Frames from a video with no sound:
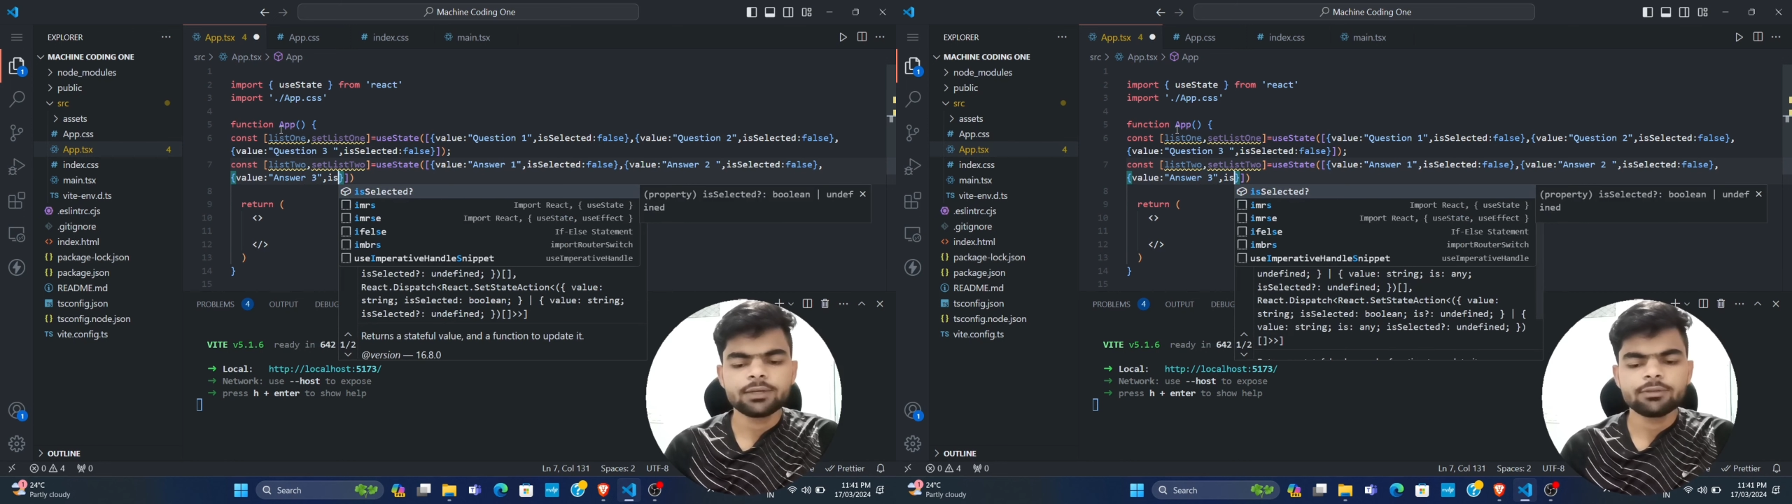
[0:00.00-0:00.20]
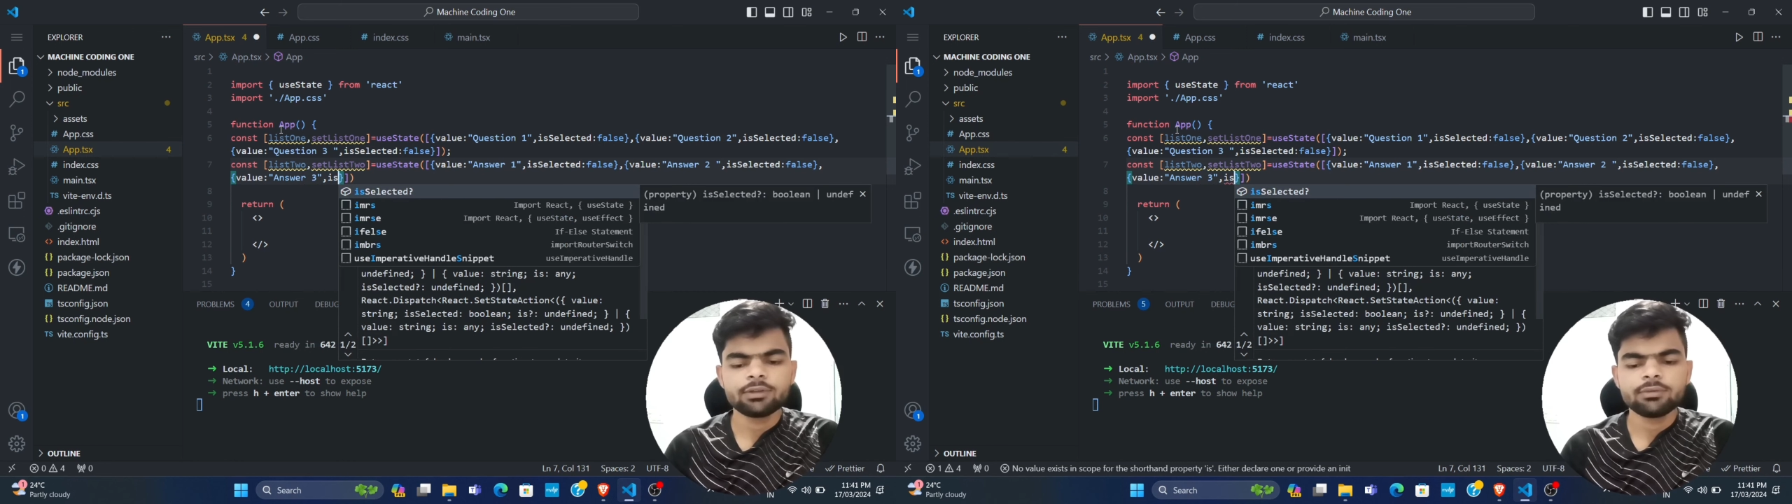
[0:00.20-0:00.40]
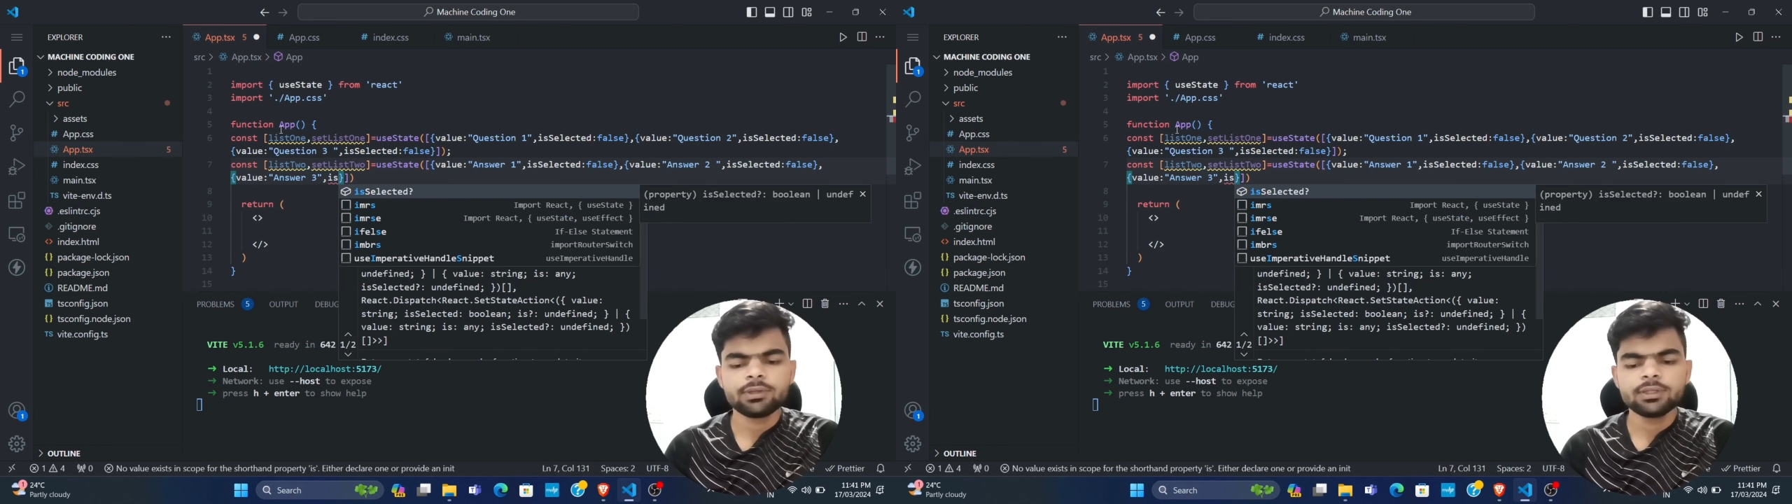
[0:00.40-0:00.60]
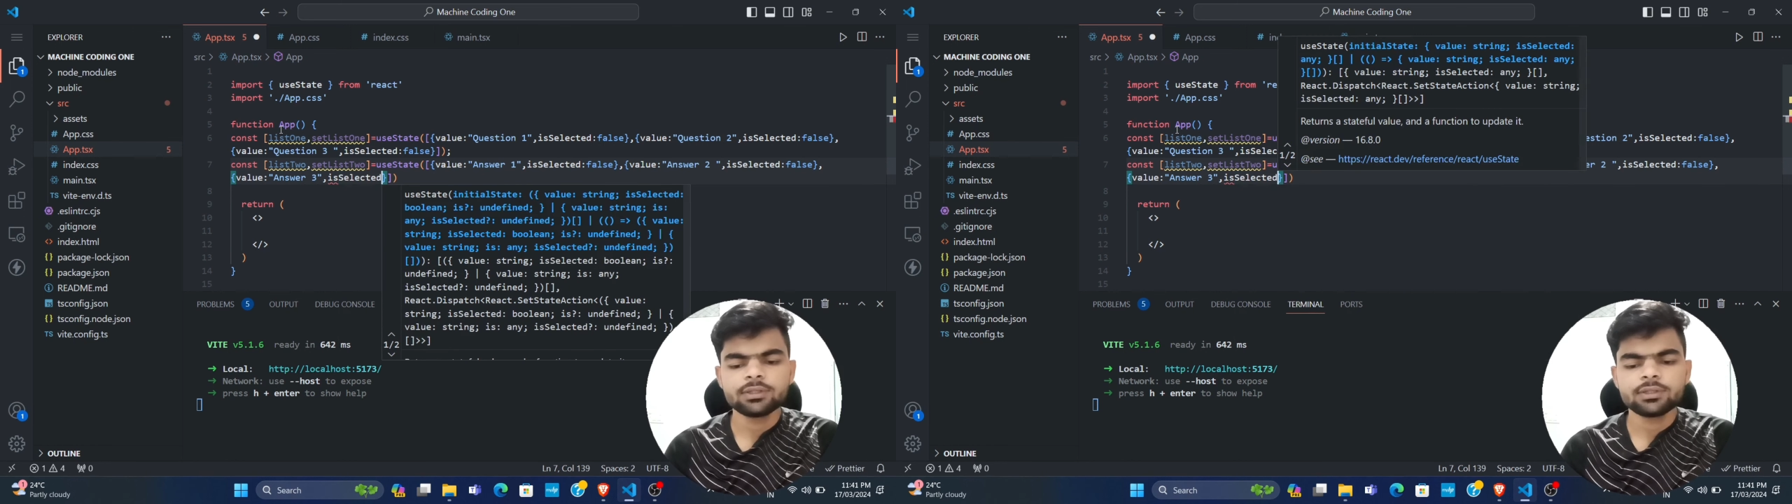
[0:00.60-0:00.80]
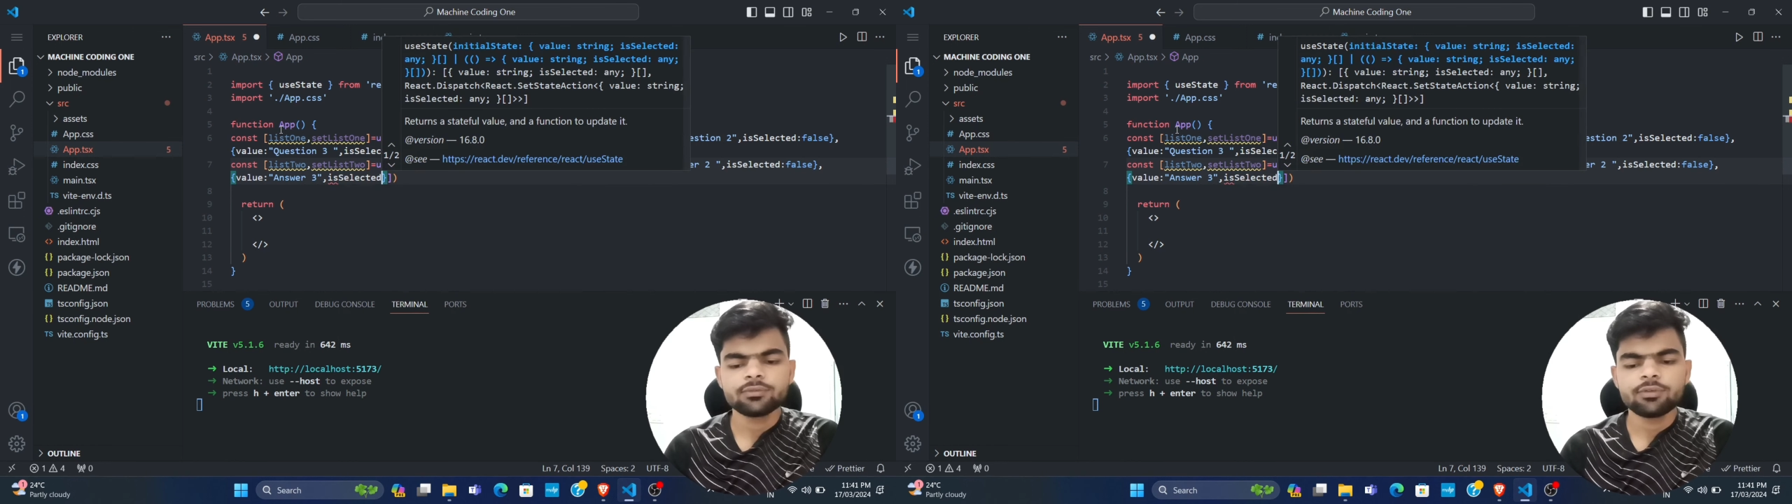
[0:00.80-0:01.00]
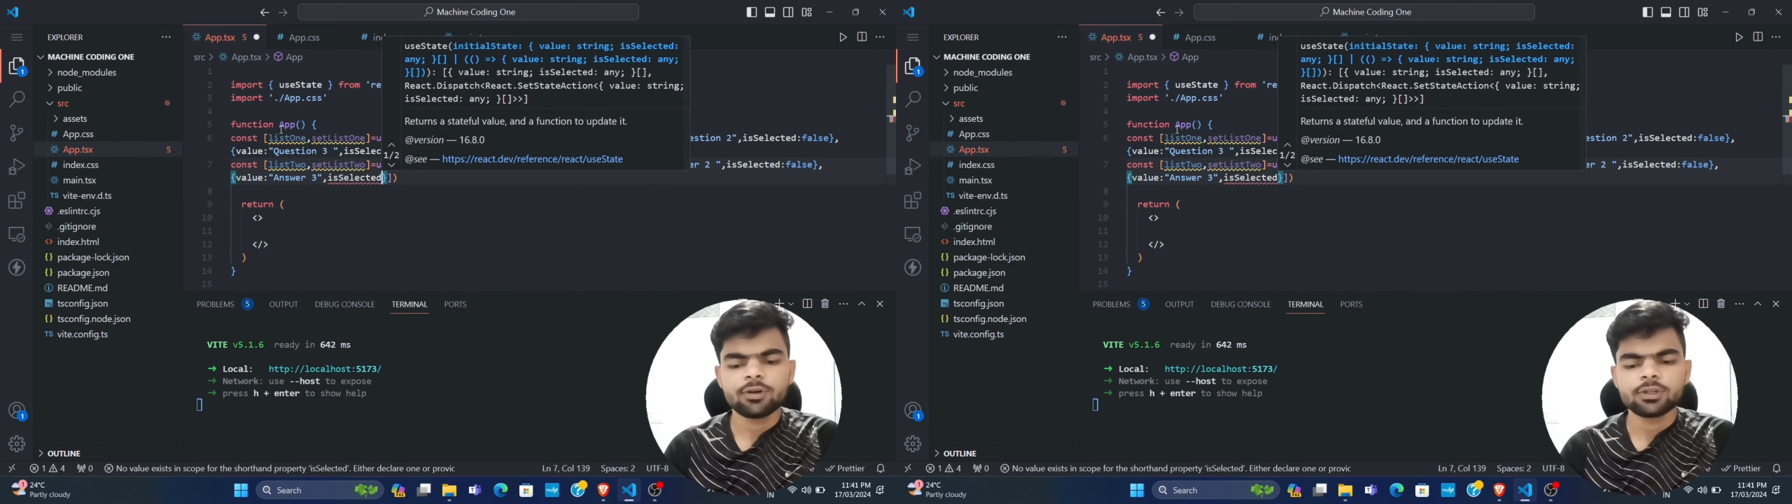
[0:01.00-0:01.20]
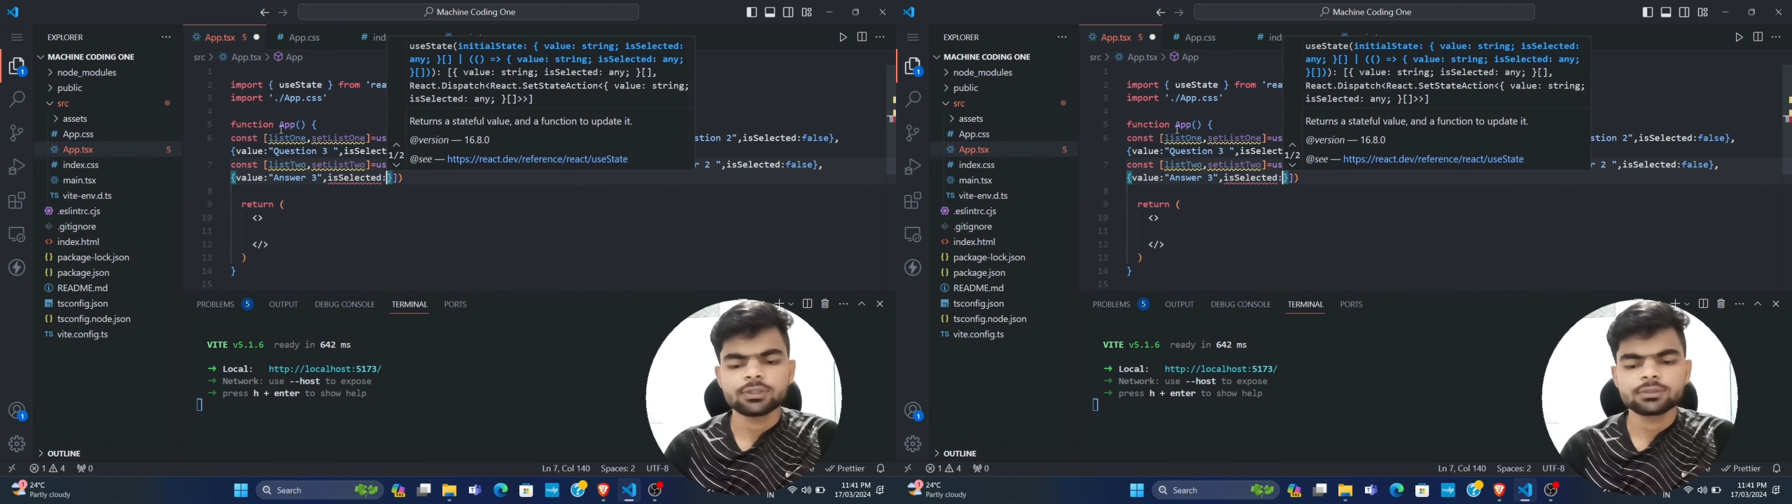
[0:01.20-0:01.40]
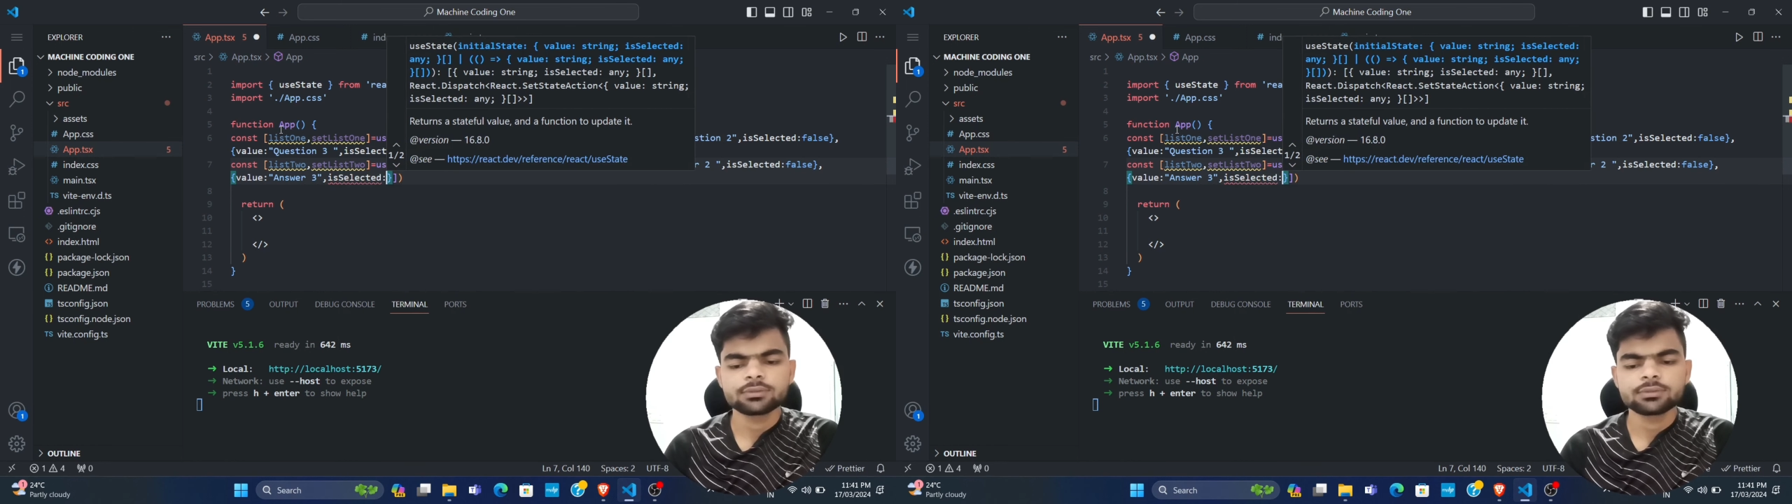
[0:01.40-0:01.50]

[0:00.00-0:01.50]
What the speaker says: will be false.